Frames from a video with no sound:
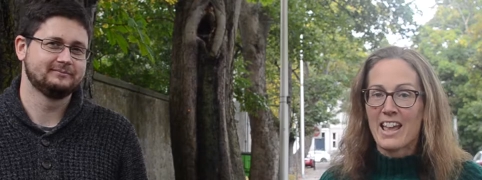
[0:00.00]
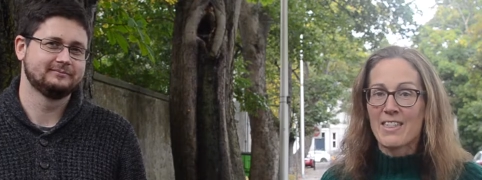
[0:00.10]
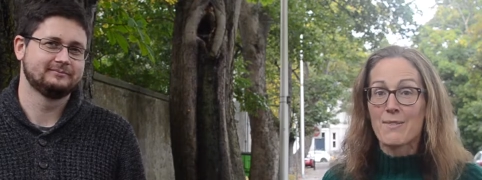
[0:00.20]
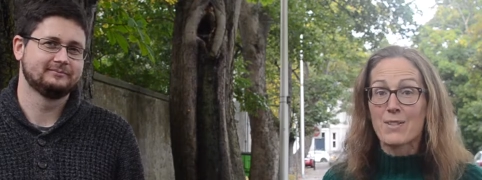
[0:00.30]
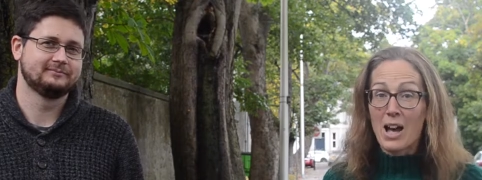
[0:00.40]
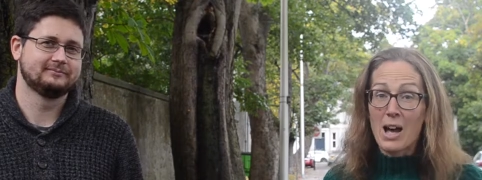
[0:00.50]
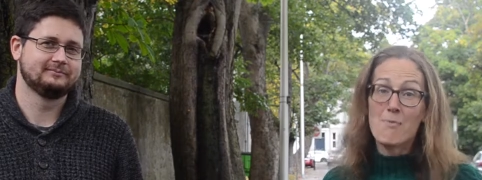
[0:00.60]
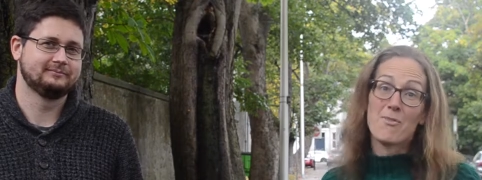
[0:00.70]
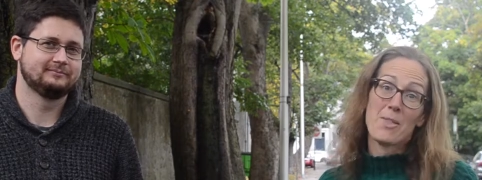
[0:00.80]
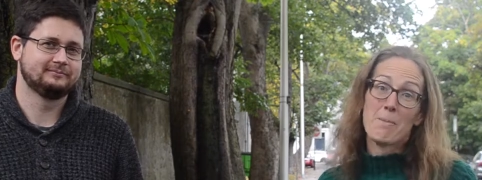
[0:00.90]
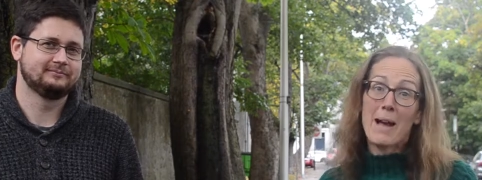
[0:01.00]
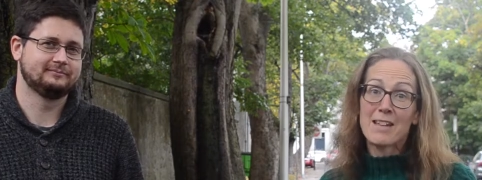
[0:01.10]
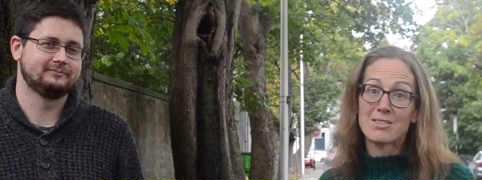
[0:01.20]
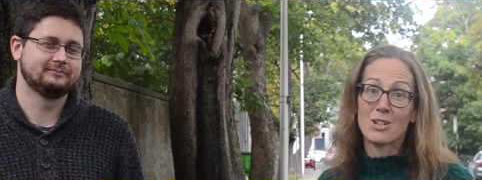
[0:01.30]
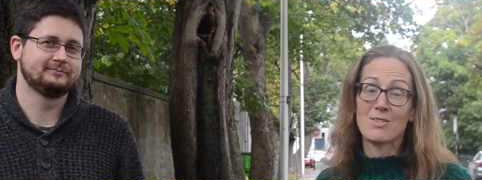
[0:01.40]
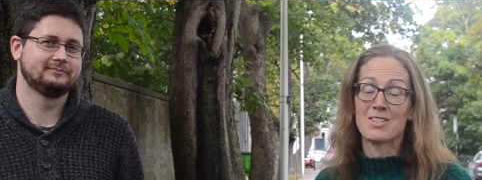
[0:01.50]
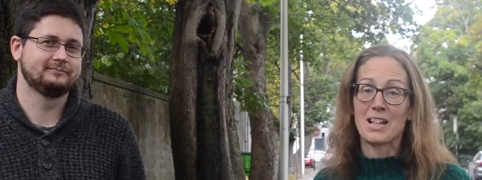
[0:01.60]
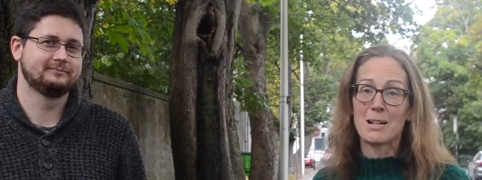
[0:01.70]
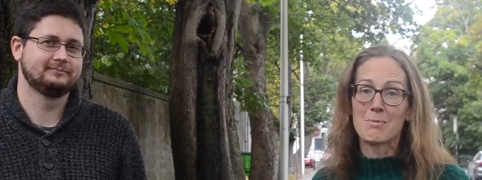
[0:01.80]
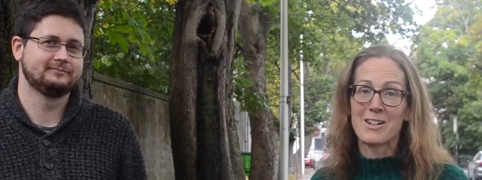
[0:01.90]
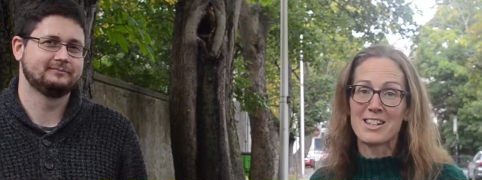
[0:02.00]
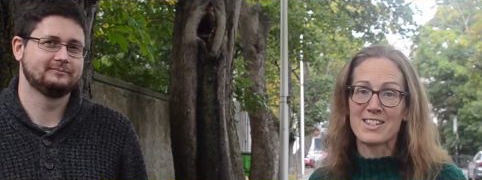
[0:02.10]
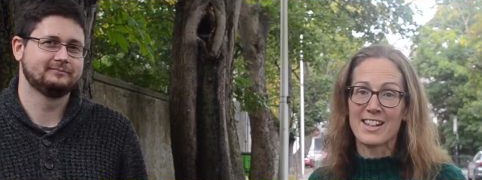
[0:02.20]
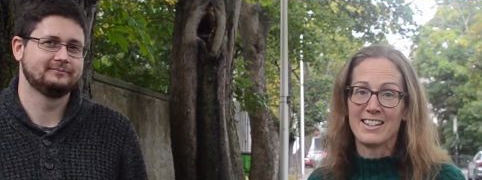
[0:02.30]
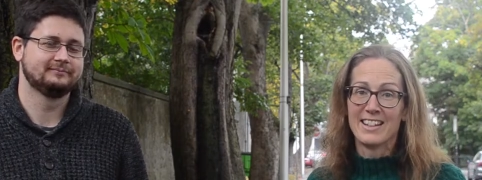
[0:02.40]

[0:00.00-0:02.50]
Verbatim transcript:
Speaker 1: They've come for the Passover celebration.